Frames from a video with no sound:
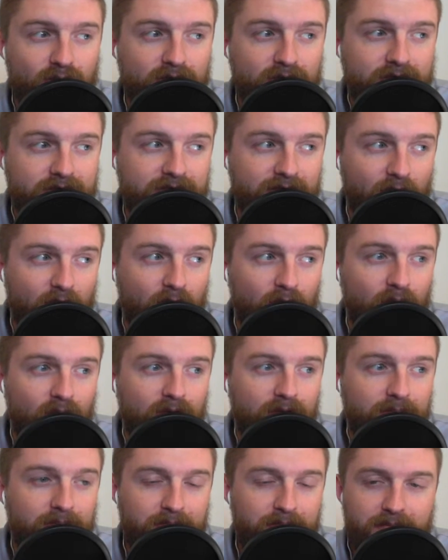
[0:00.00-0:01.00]
So
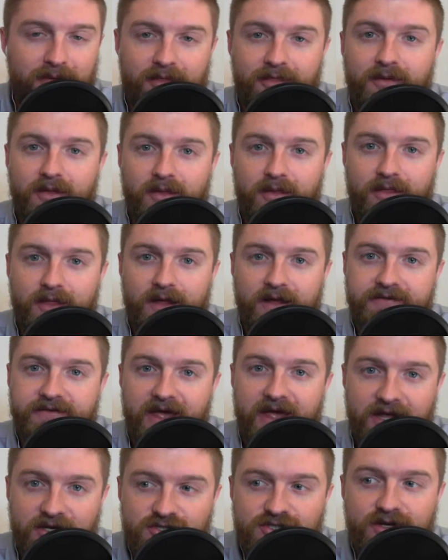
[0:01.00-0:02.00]
the
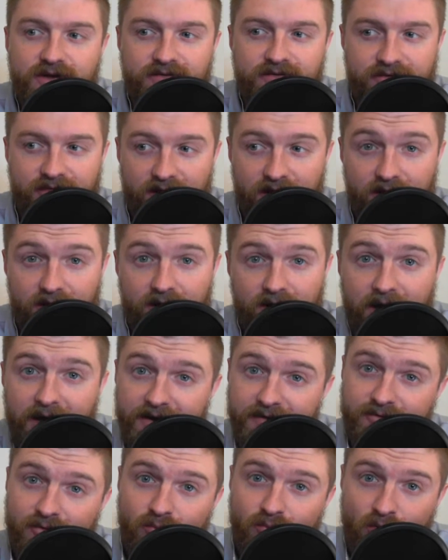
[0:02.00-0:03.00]
attention is there and
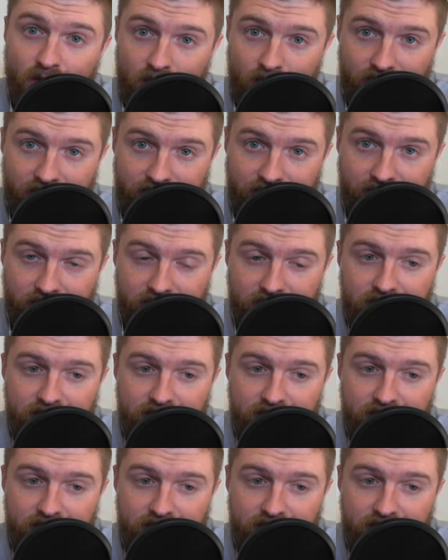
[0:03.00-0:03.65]
it's growing.